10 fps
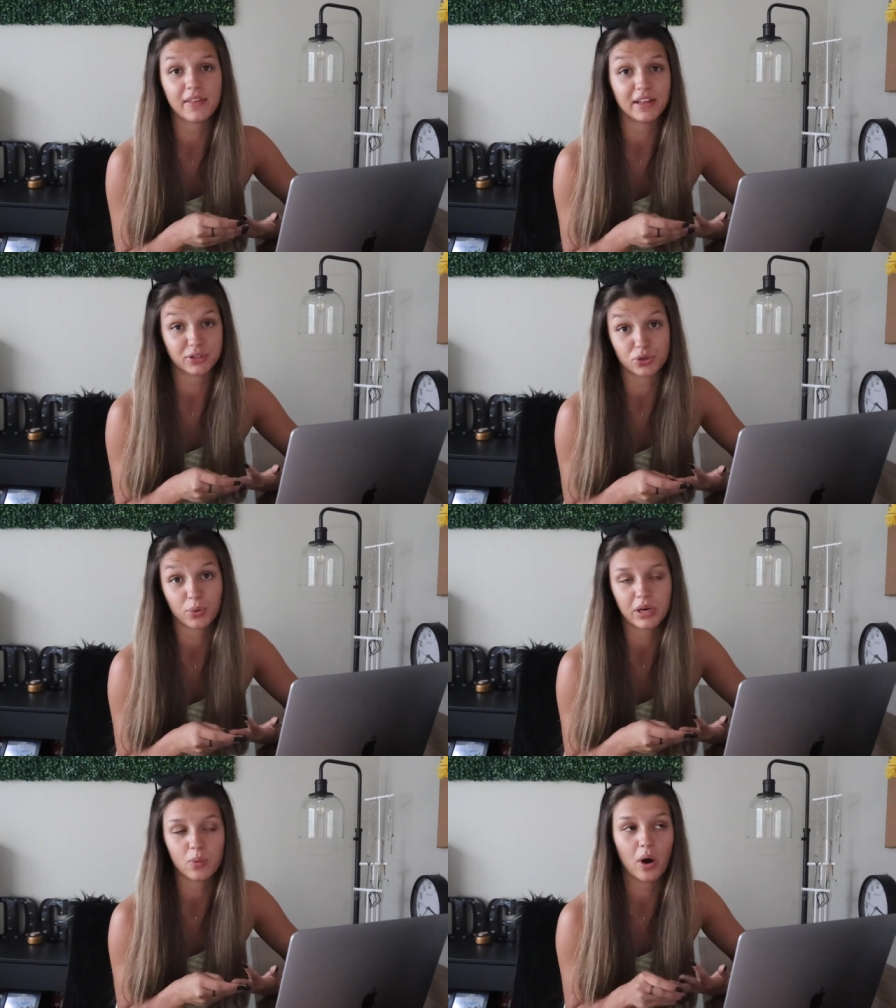unless you're
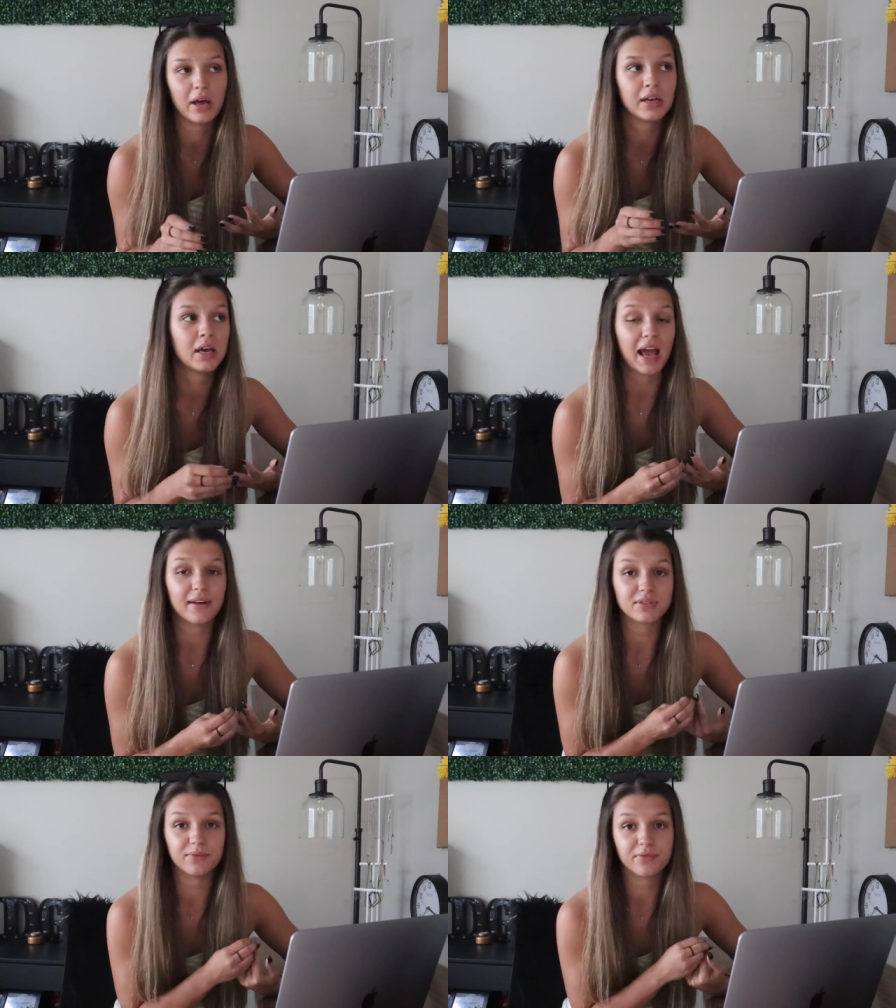21, but I
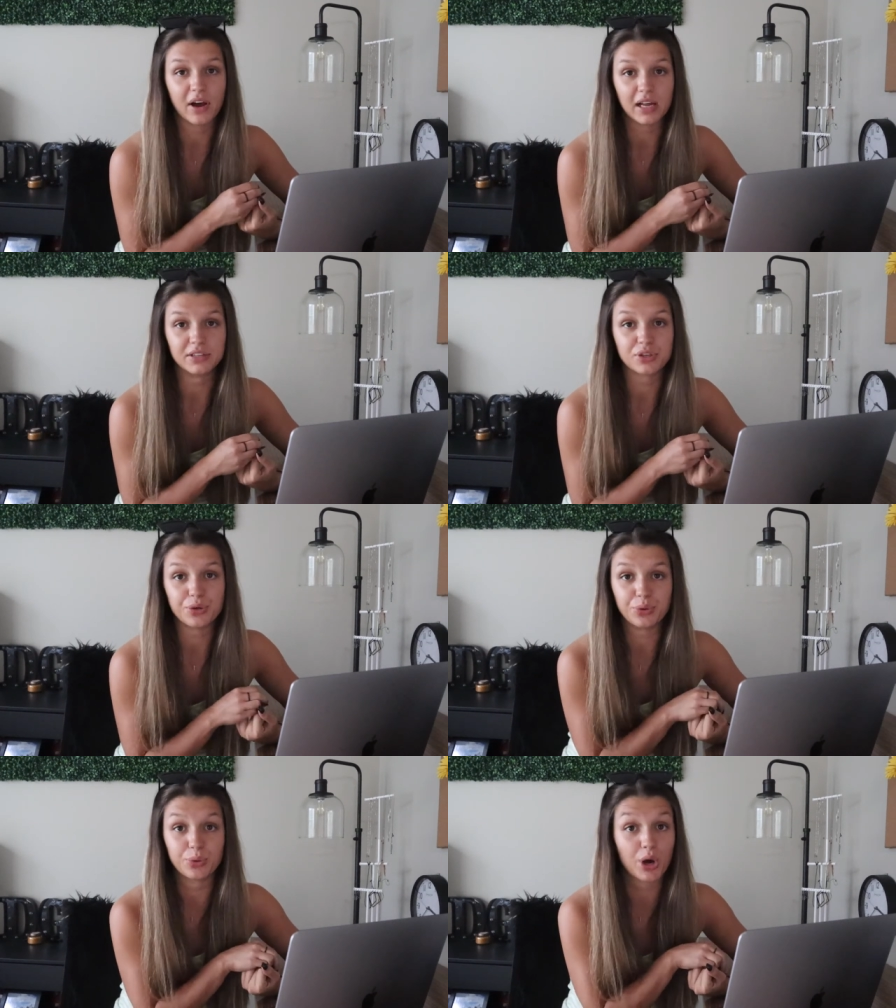have some friends
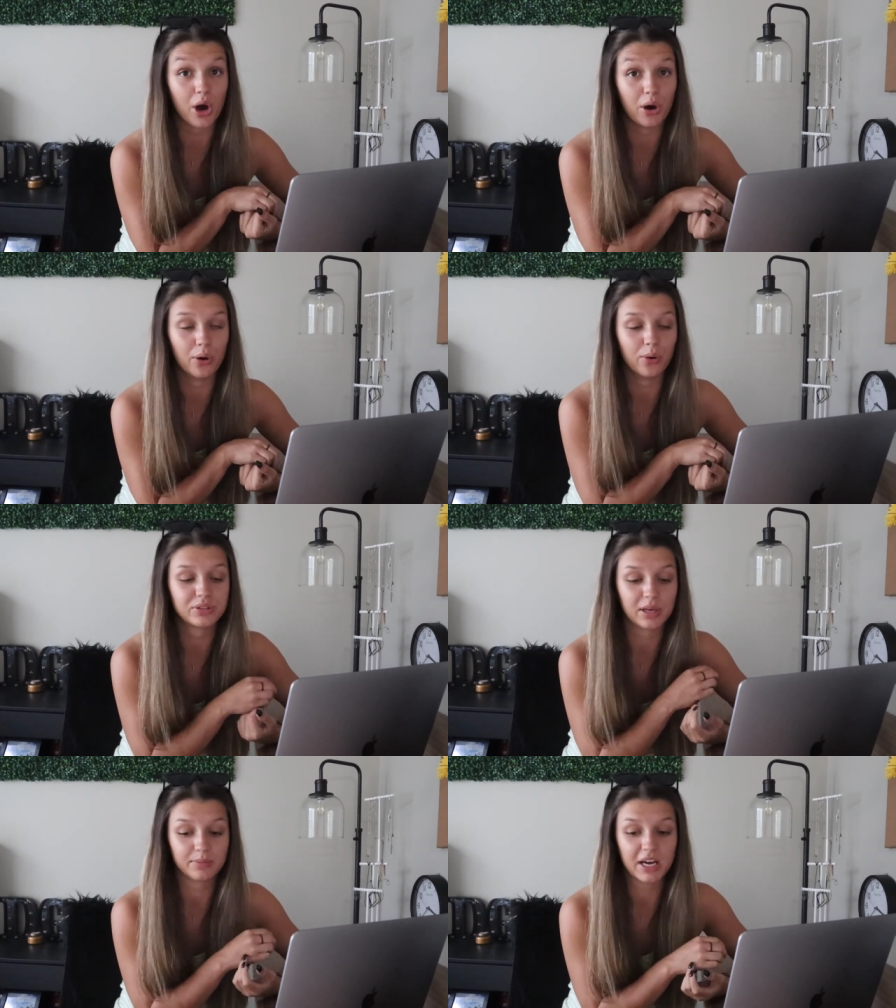who go
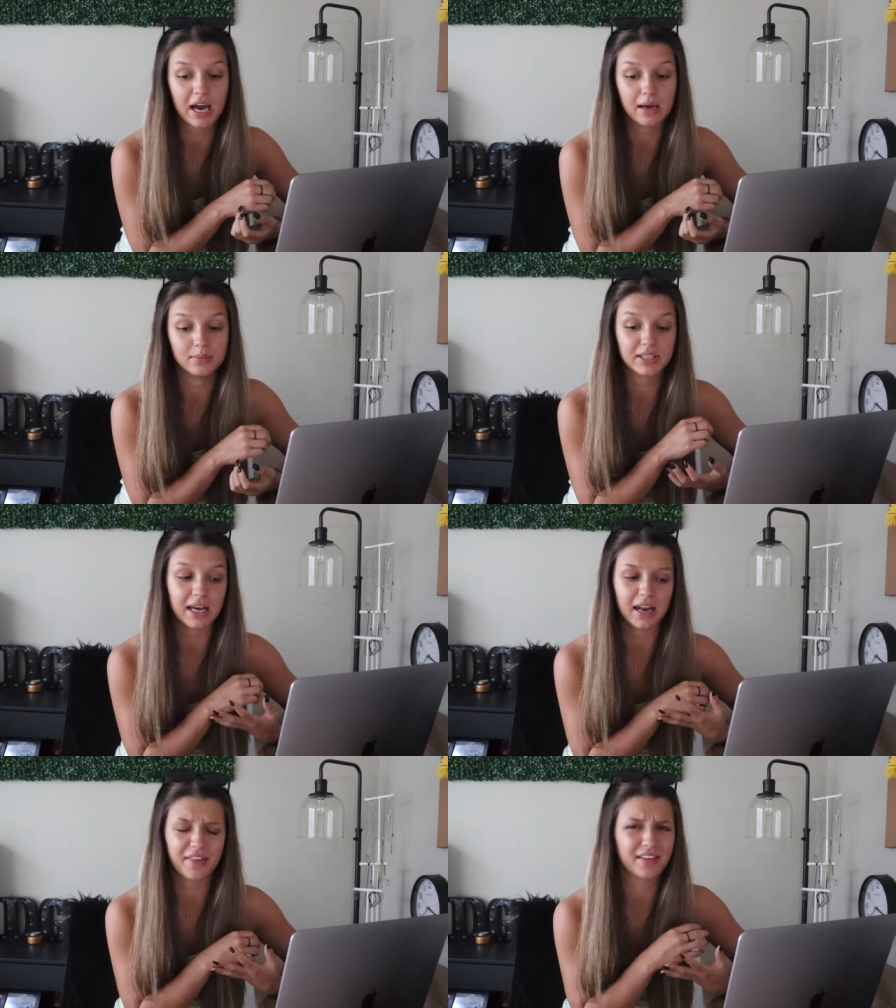sometimes
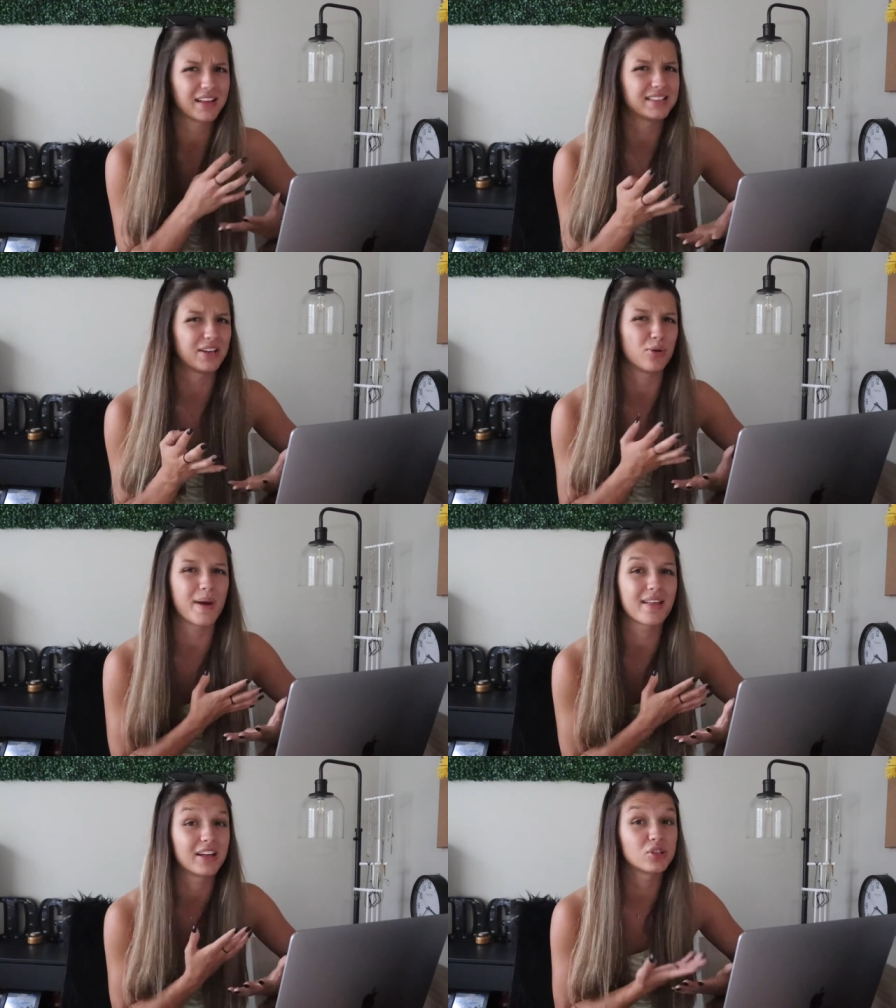and I think they said you
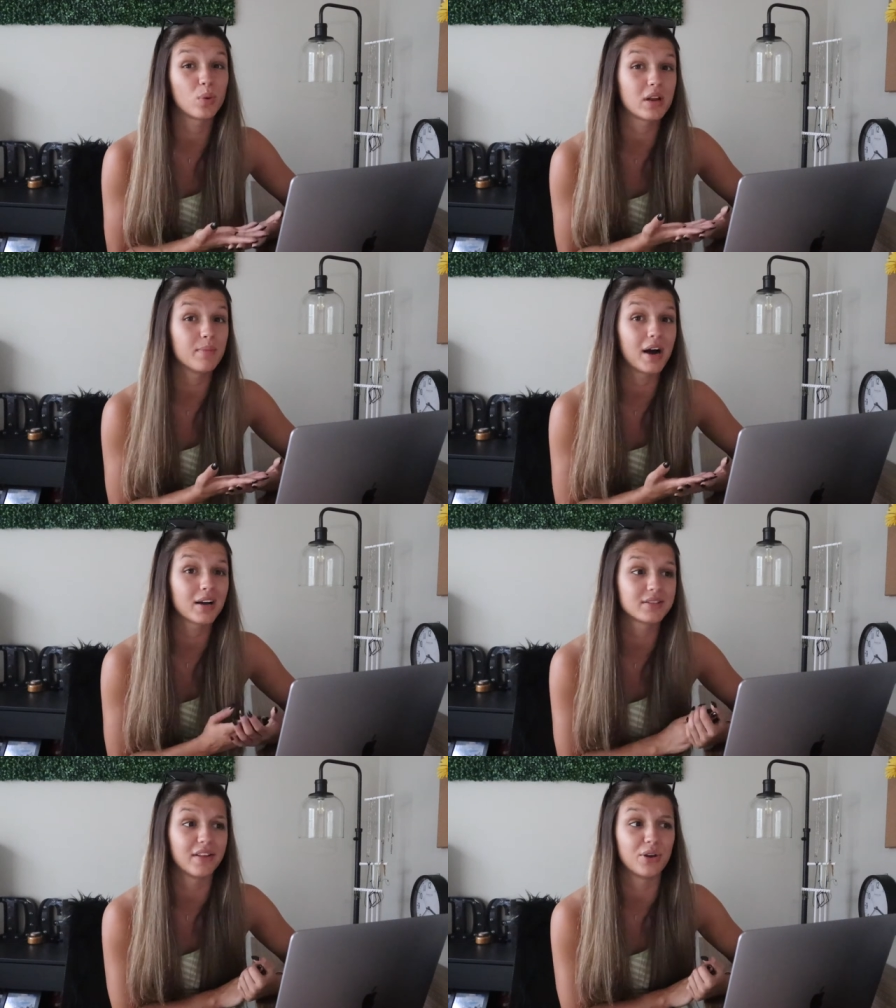pay like 20
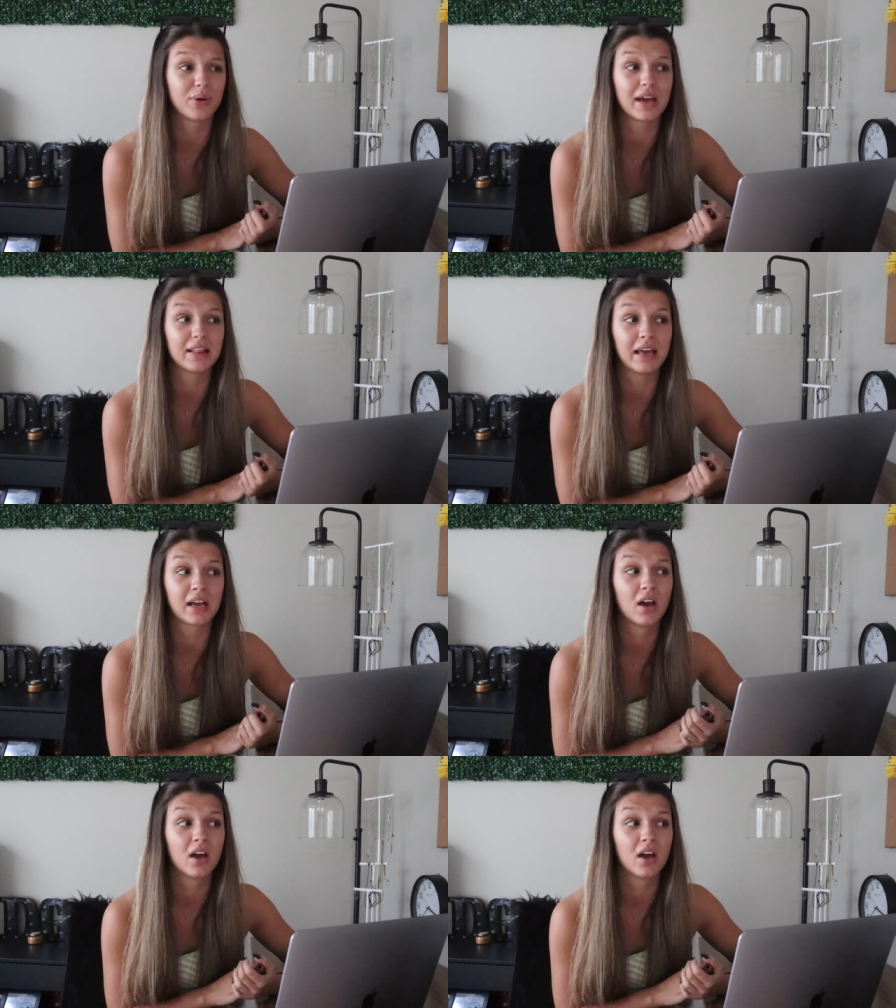bucks and then you get like